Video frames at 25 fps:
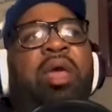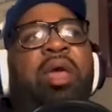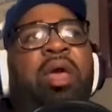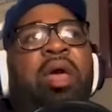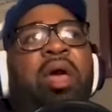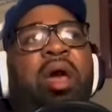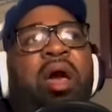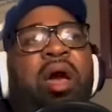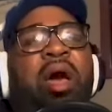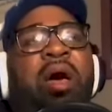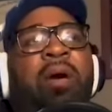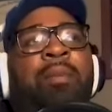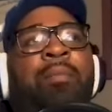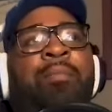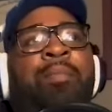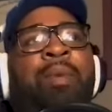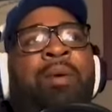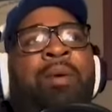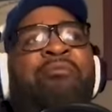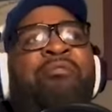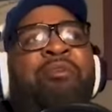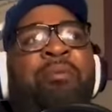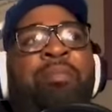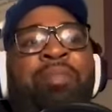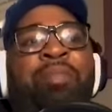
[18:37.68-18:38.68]
Awesome.
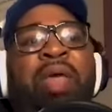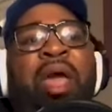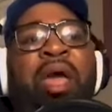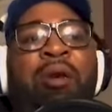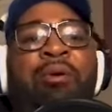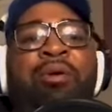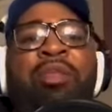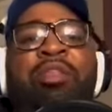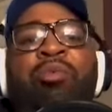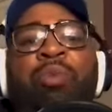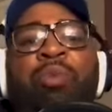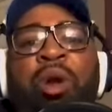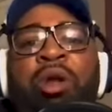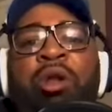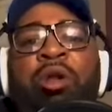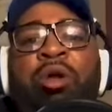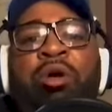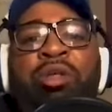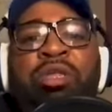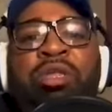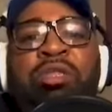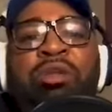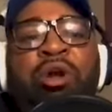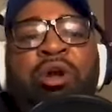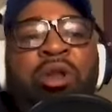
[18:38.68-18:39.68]
But from there is where it
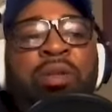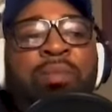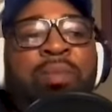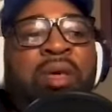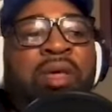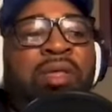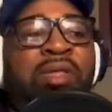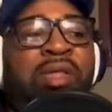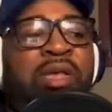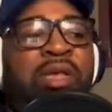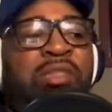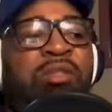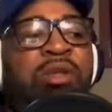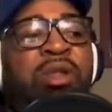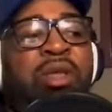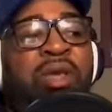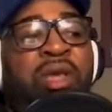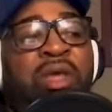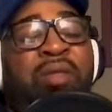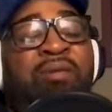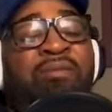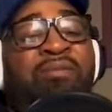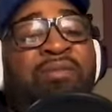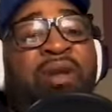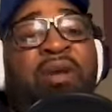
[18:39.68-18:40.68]
all started, because I started
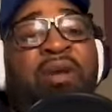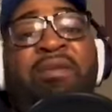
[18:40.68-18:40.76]
getting very